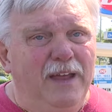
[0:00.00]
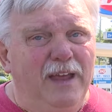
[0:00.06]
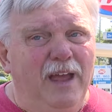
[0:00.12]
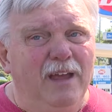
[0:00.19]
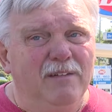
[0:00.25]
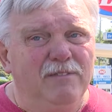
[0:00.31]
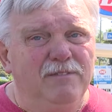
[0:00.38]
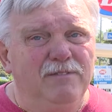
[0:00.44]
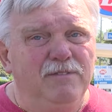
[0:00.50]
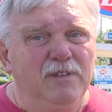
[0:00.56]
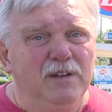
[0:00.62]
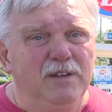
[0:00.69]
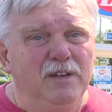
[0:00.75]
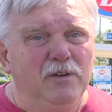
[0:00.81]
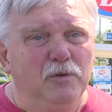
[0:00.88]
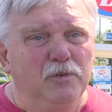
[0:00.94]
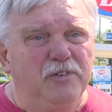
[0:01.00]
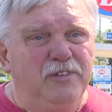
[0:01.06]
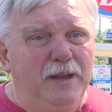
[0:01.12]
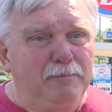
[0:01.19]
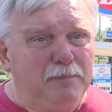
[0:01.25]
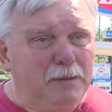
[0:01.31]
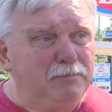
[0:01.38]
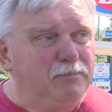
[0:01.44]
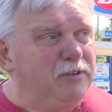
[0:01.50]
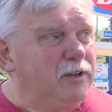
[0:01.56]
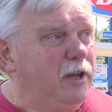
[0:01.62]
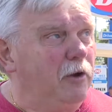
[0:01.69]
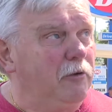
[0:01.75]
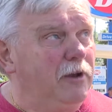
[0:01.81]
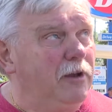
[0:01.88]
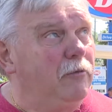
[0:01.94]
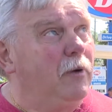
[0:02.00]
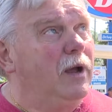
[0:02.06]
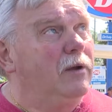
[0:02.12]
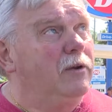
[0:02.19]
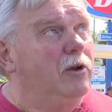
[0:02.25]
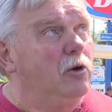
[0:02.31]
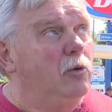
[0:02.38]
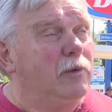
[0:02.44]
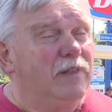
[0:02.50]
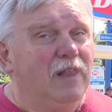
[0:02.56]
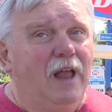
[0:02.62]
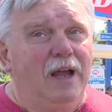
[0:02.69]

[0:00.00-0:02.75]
They have, you know, stepped up security around here with